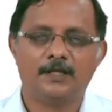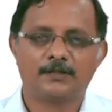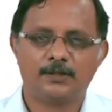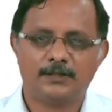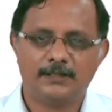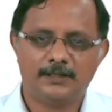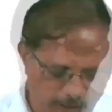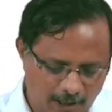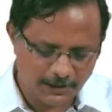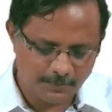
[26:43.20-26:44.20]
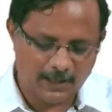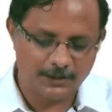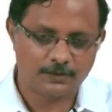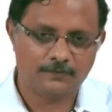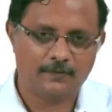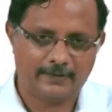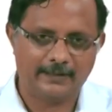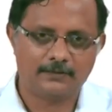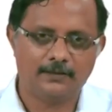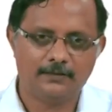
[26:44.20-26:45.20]
So, you see this large patch of
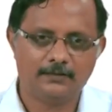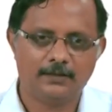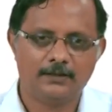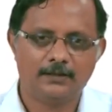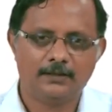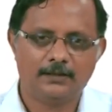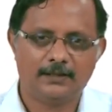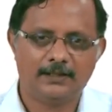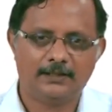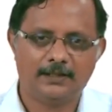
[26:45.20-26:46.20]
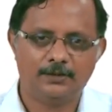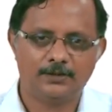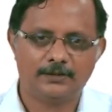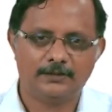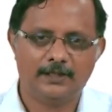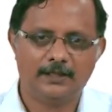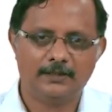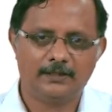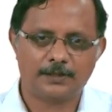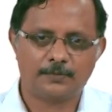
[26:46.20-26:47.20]
red color right, and then
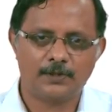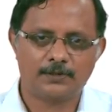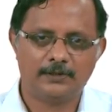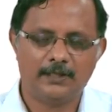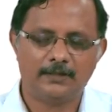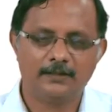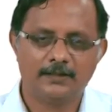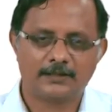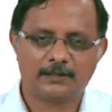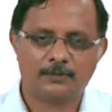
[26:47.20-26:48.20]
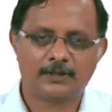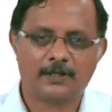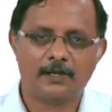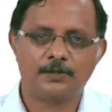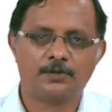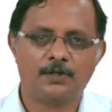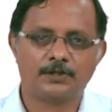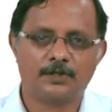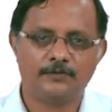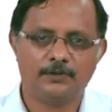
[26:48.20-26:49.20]
in response to that some of the color
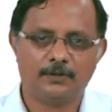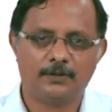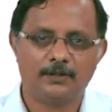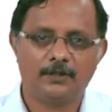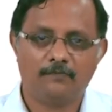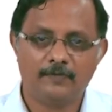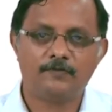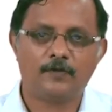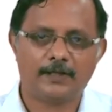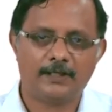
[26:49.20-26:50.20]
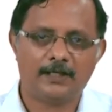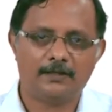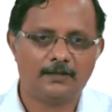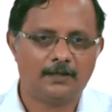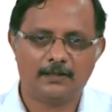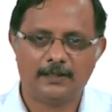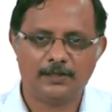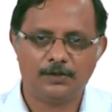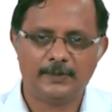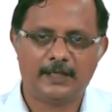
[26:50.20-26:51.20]
neurons of your V4 area are
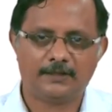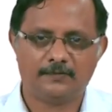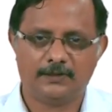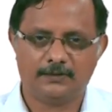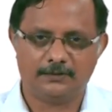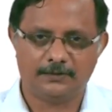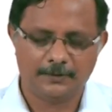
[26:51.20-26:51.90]
likely to be activated.